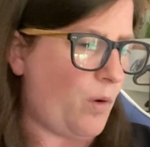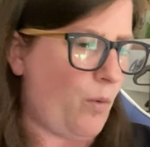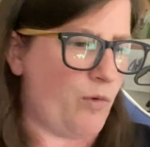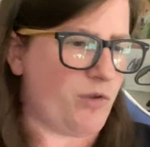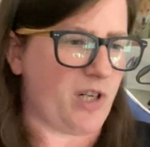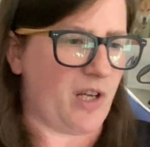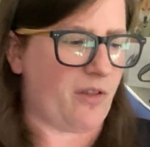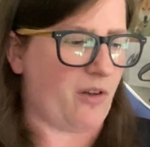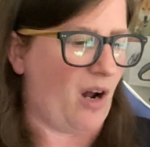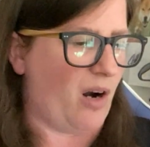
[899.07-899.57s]

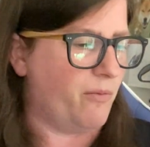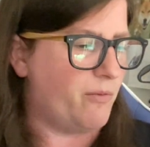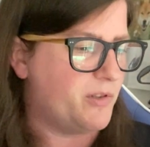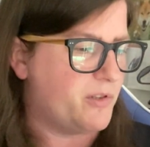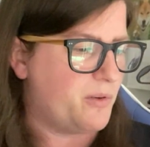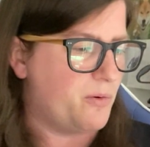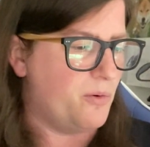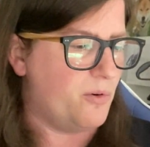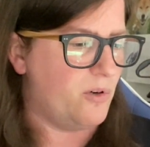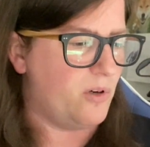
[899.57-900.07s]
which I thought
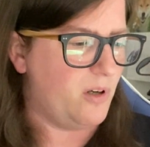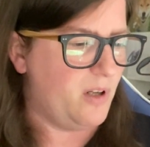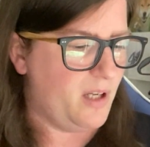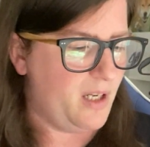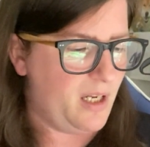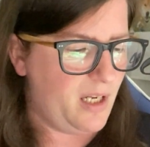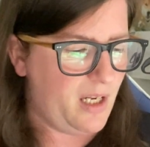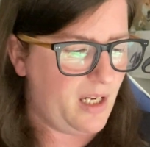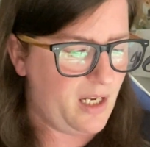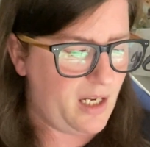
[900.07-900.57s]
was cool.
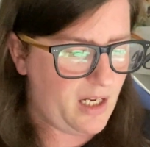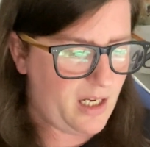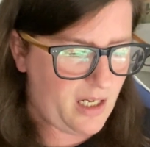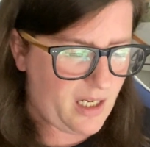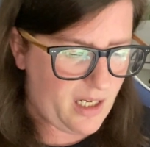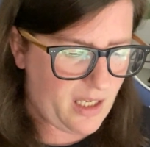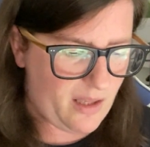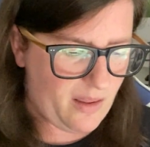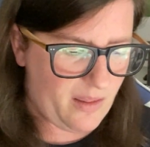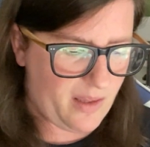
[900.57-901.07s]

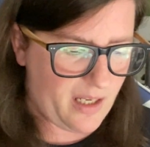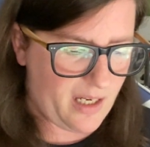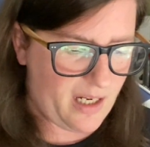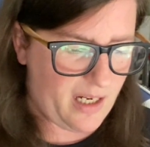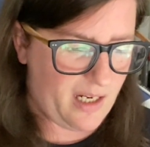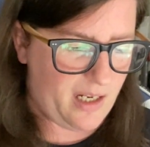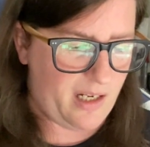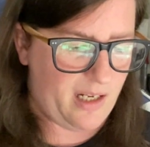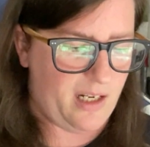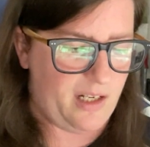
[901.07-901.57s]
And
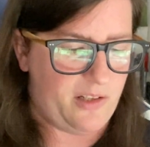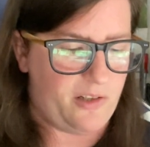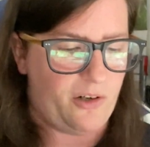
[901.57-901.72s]
then it